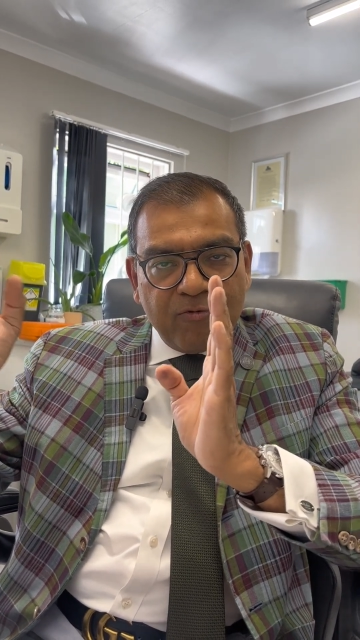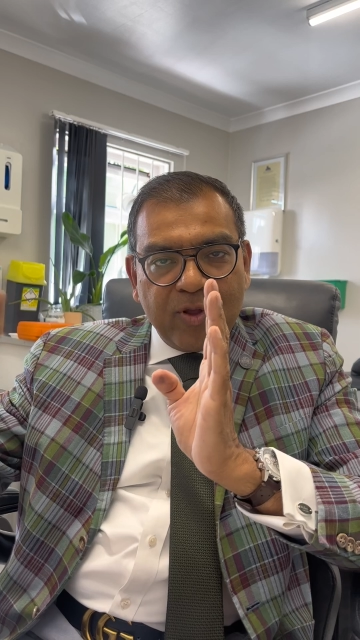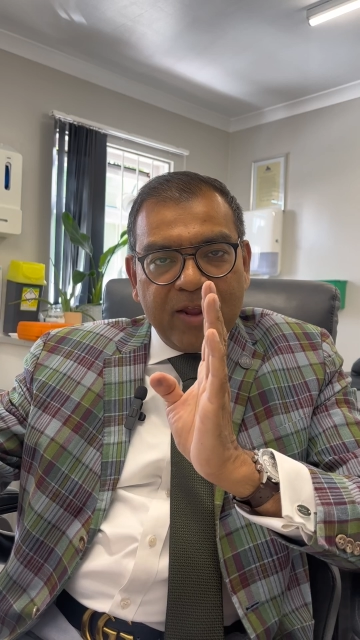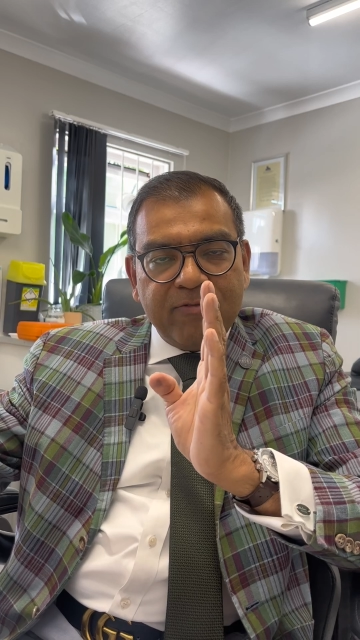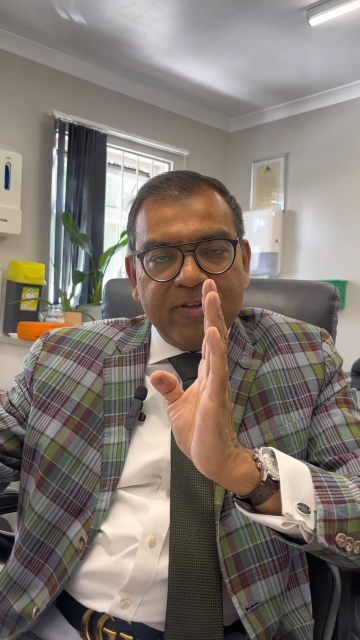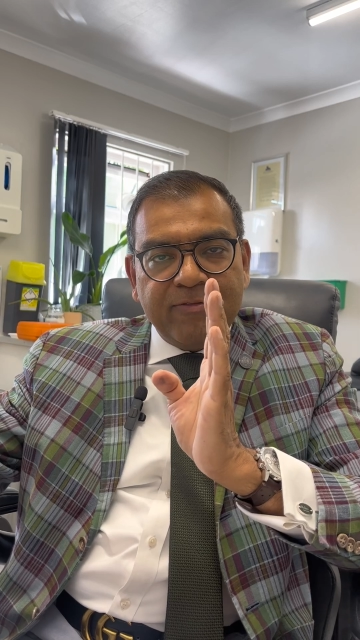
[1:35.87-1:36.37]

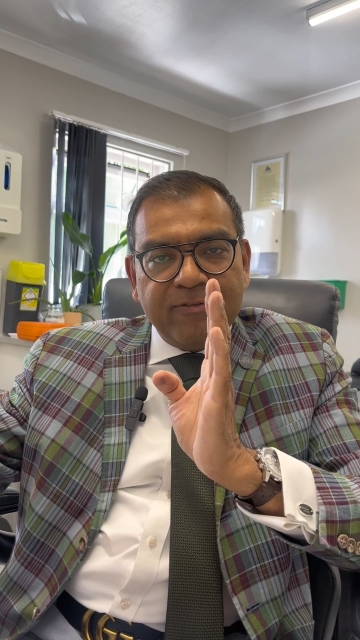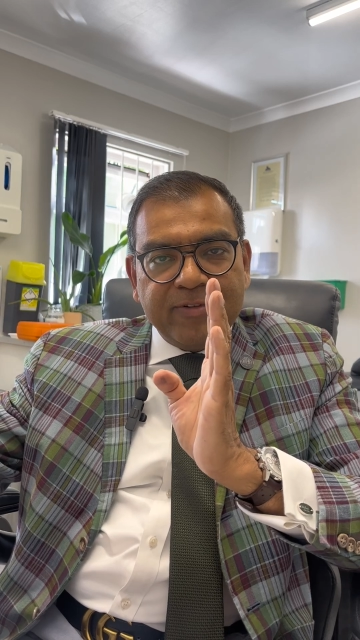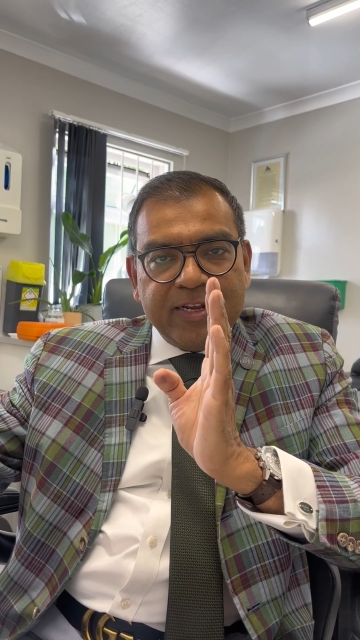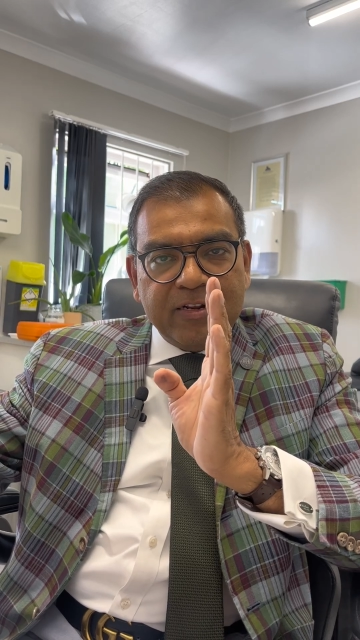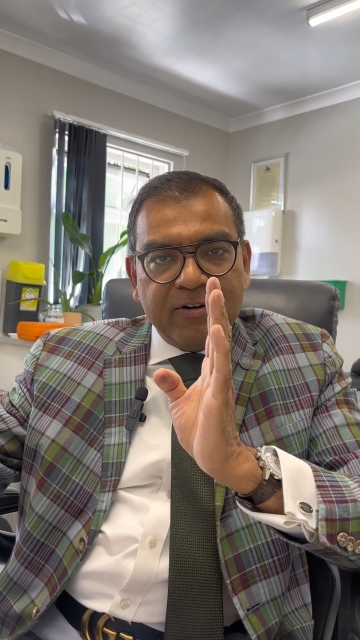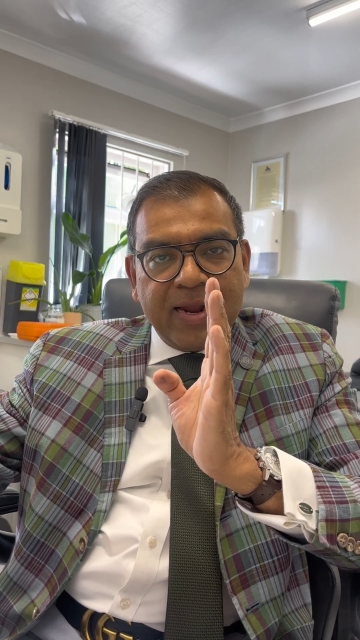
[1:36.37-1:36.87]
For every
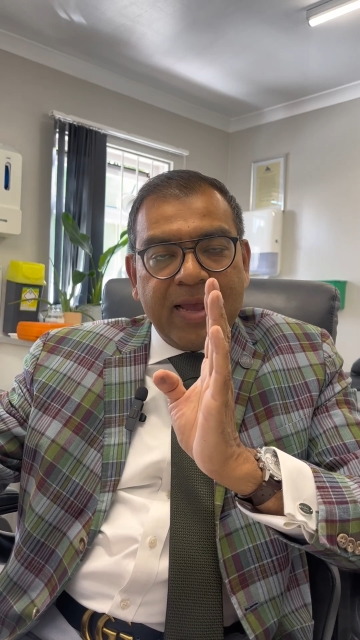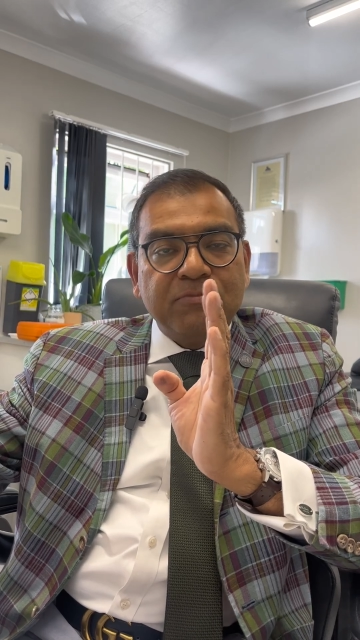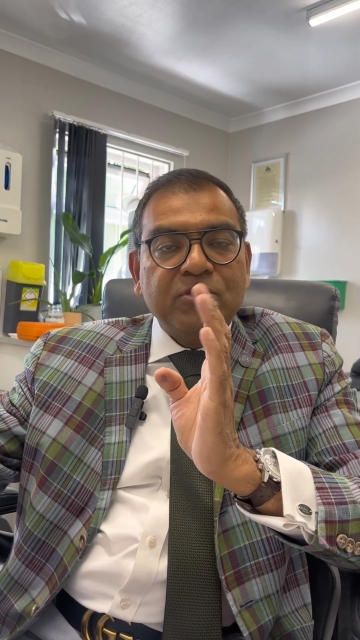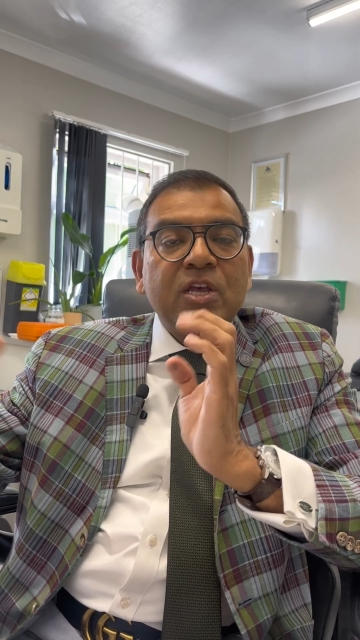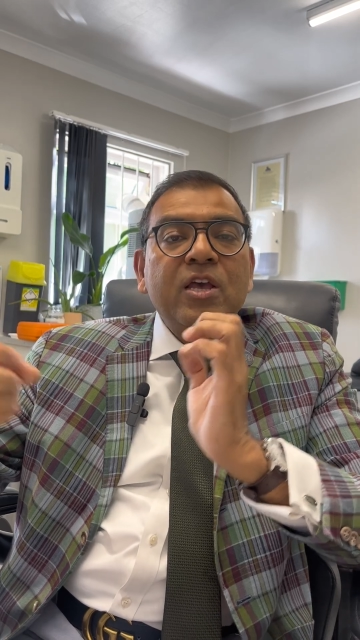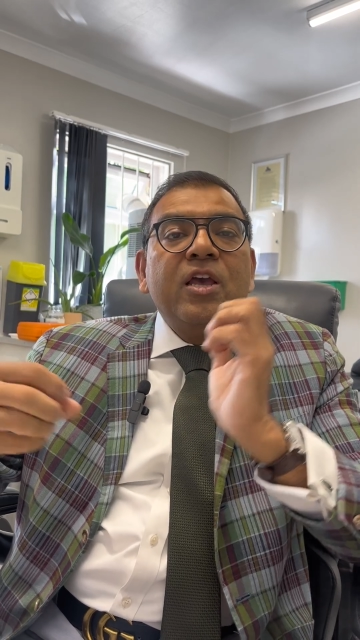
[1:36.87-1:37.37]
15
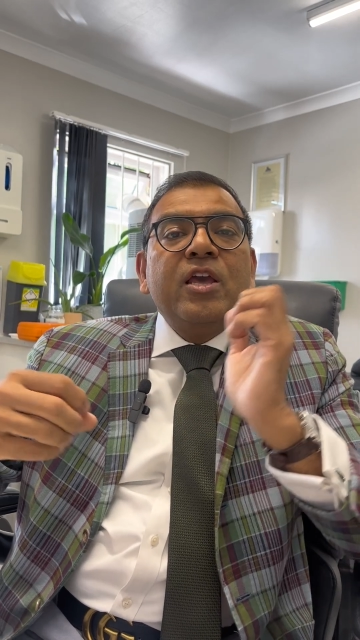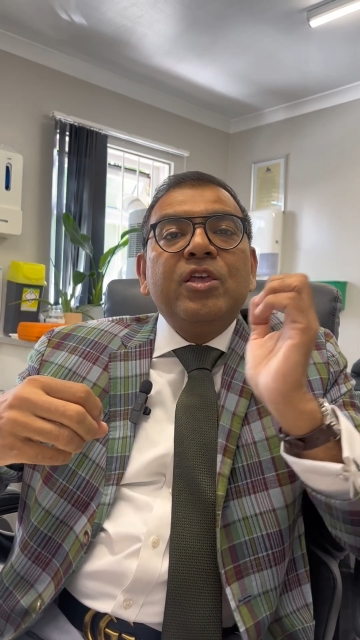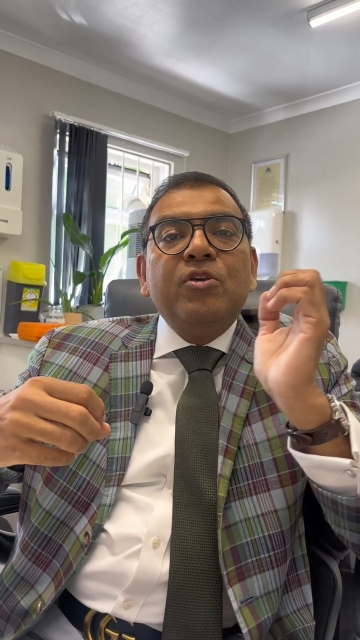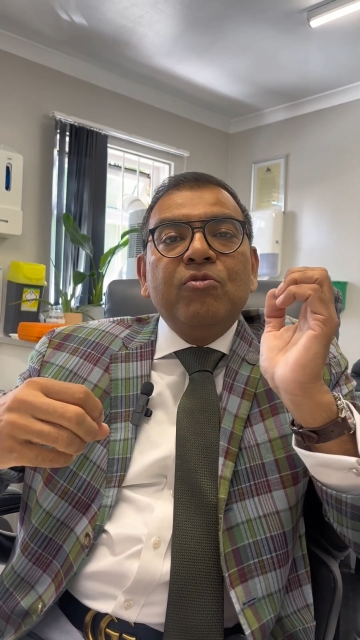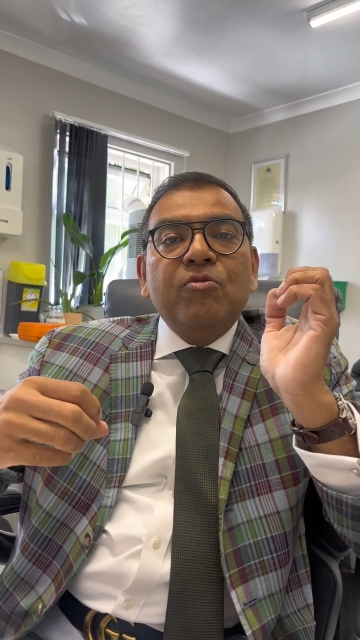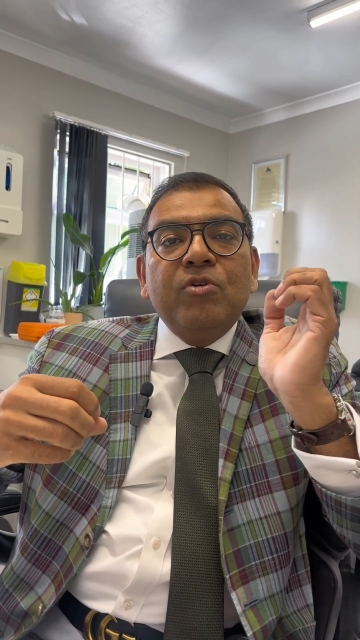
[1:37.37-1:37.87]
grams,
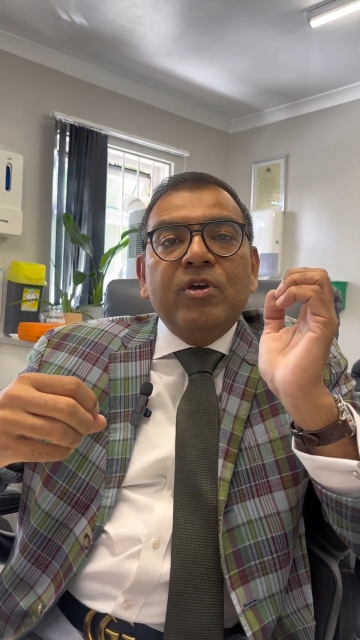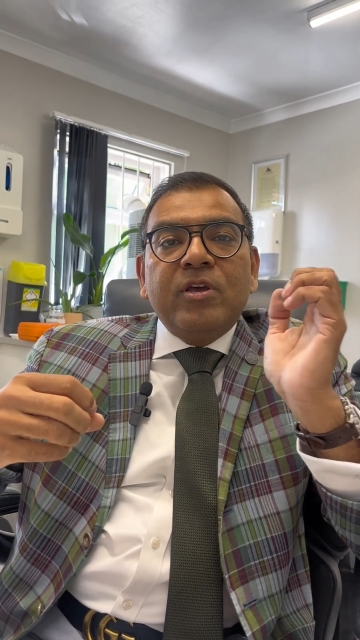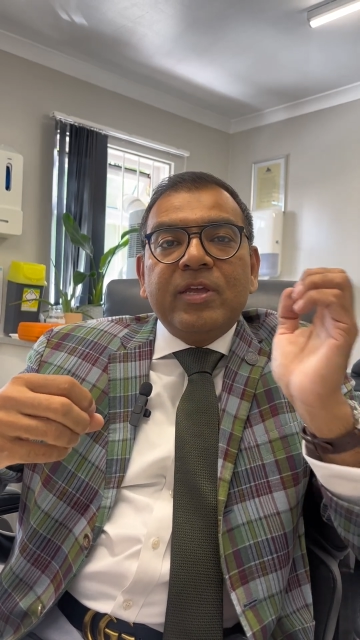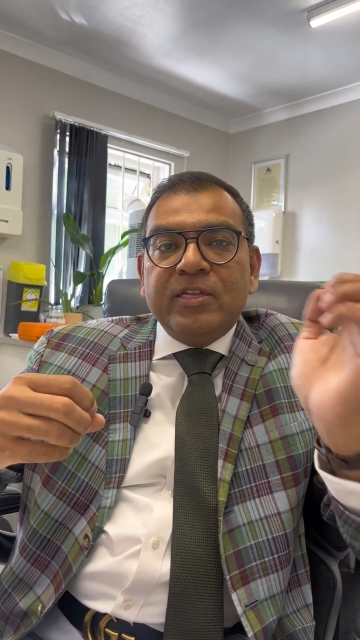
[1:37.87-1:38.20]
you